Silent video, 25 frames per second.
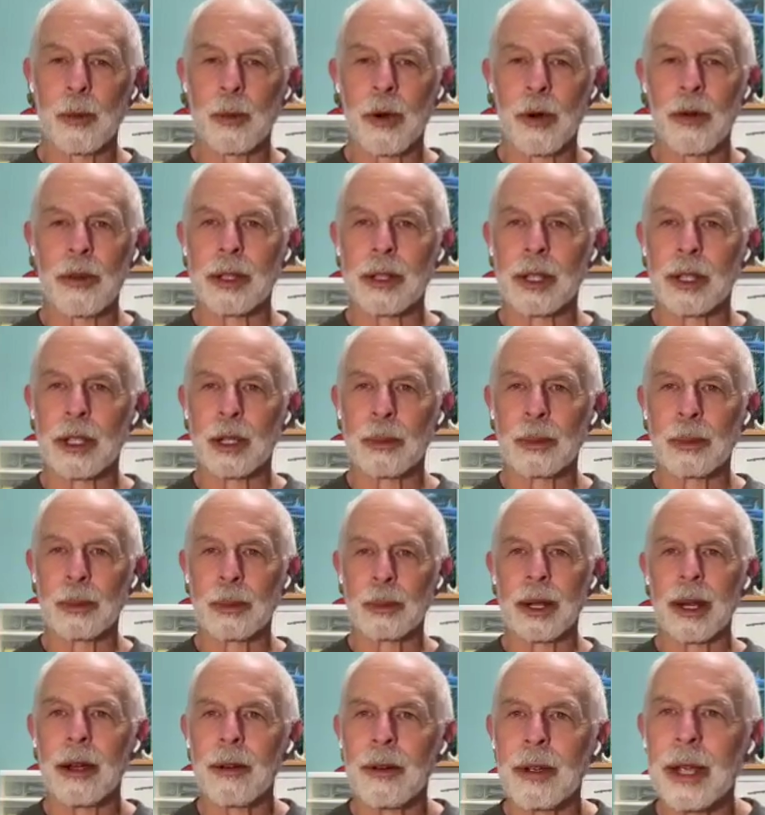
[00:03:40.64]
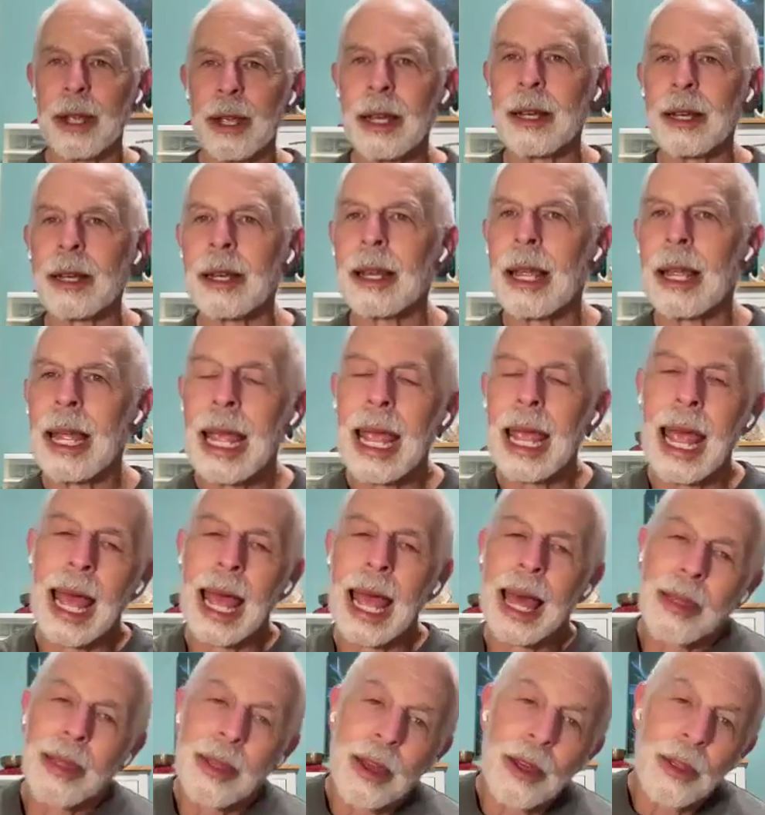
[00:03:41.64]
is more of the disciplinarian,
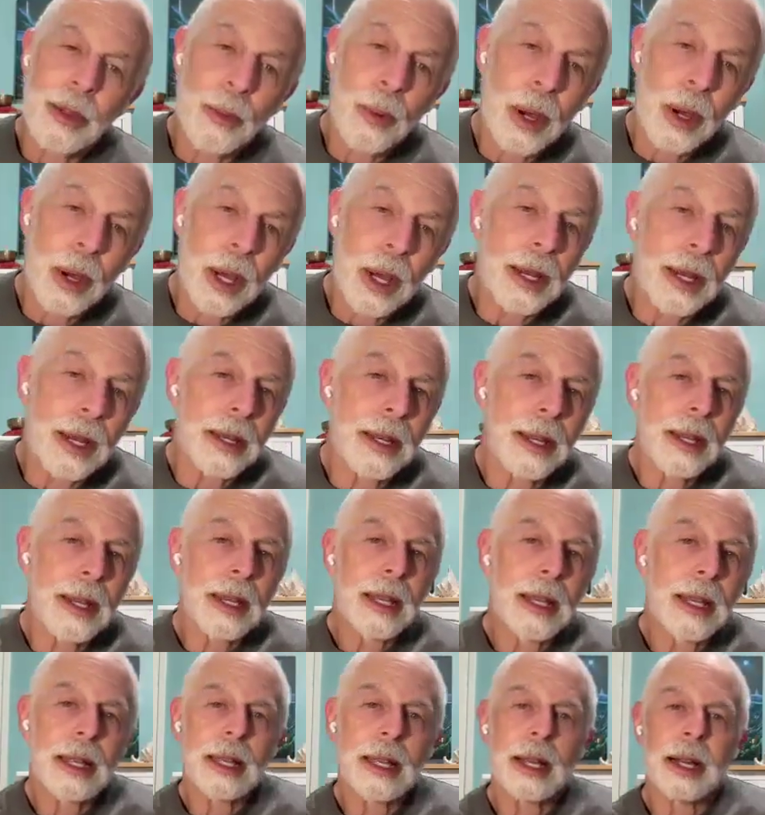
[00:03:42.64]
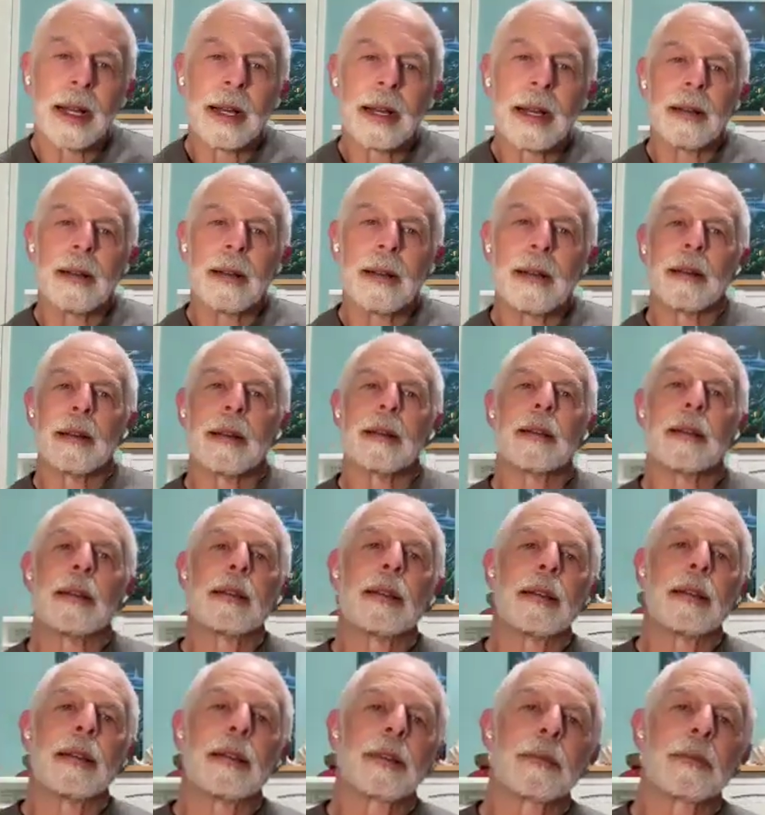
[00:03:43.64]
and the other one
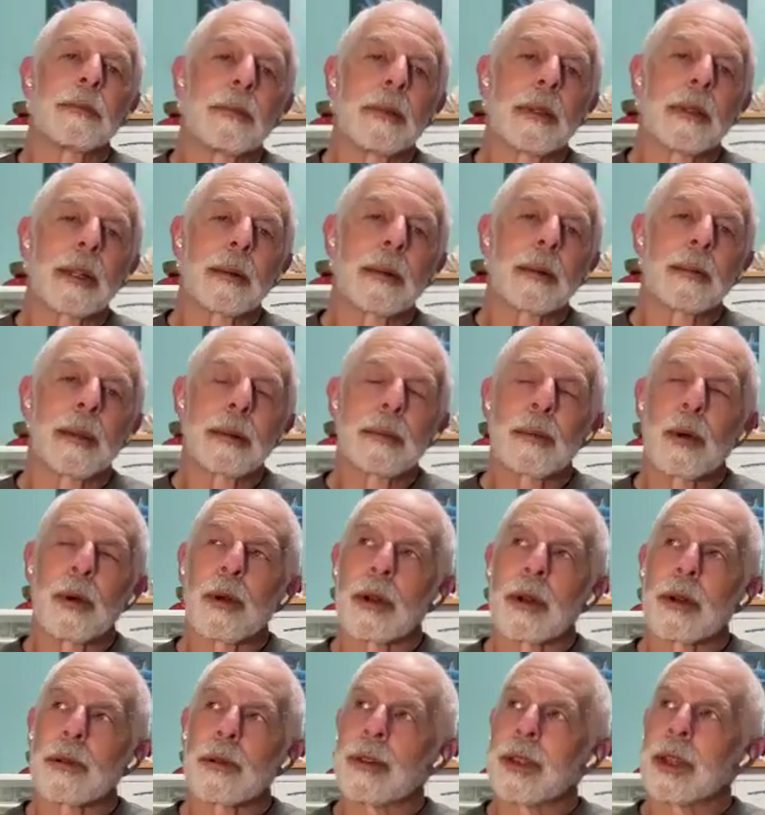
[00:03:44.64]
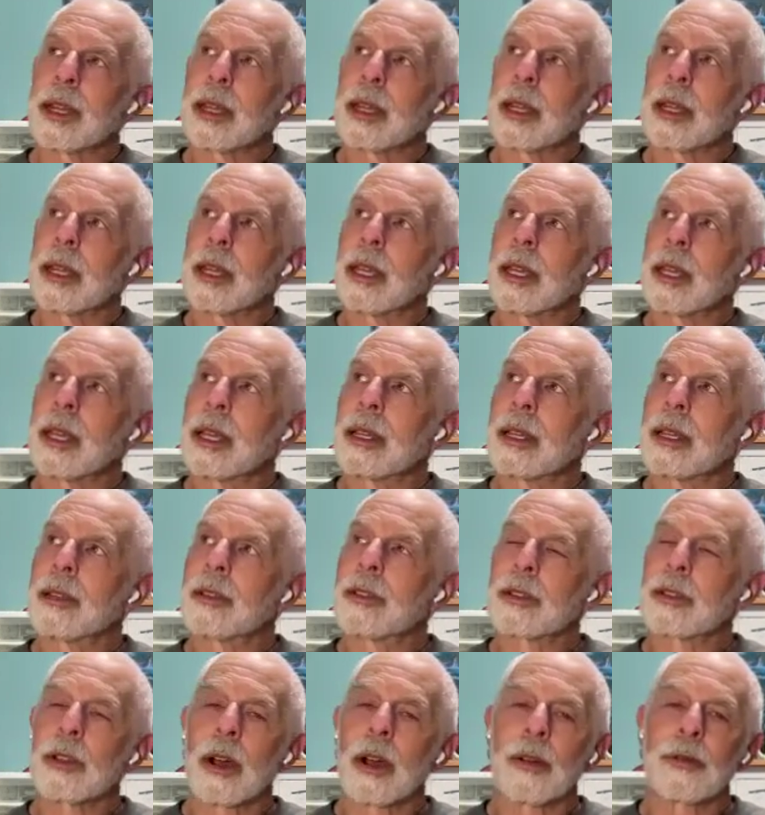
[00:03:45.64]
is a little bit more of the
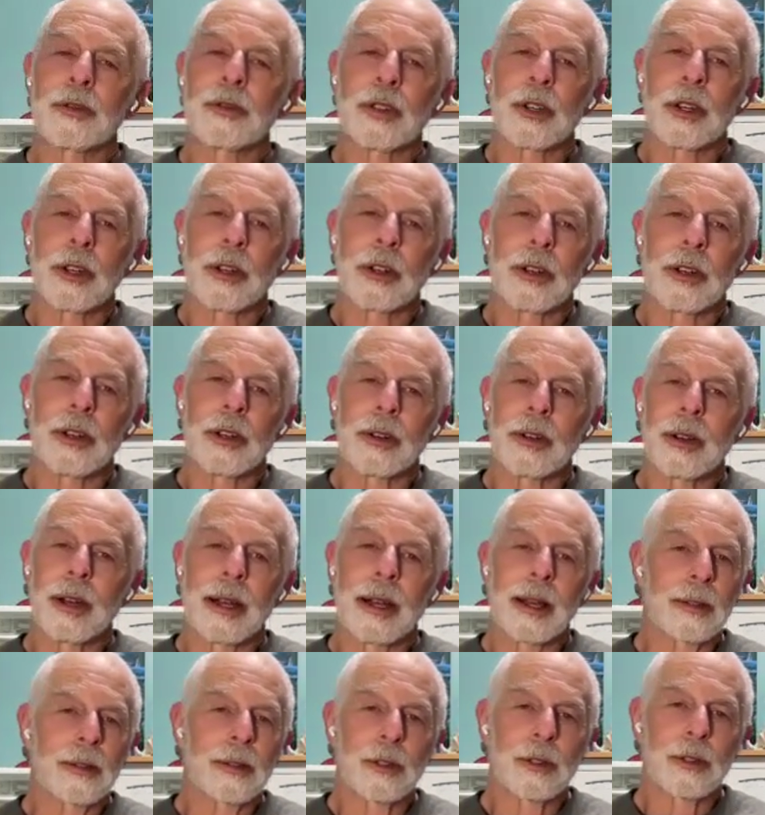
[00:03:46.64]
softer,